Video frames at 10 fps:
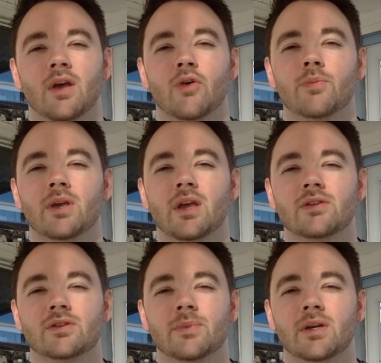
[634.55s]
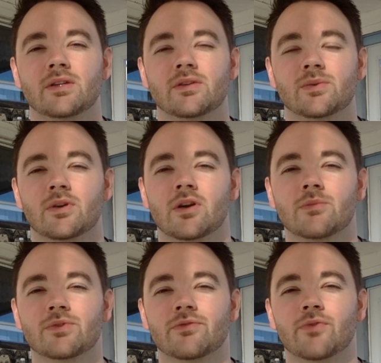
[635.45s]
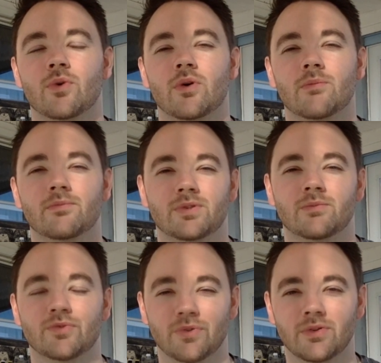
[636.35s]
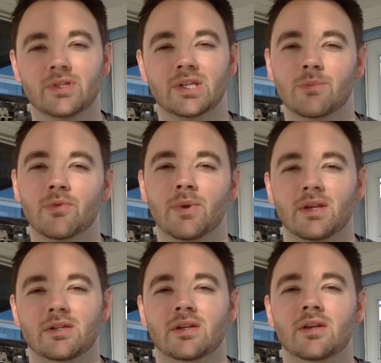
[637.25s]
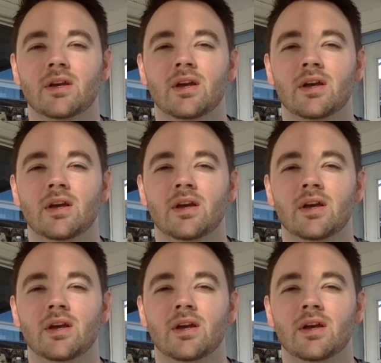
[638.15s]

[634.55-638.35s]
I hope you gained some ideas when it comes to form, some drills to implement it,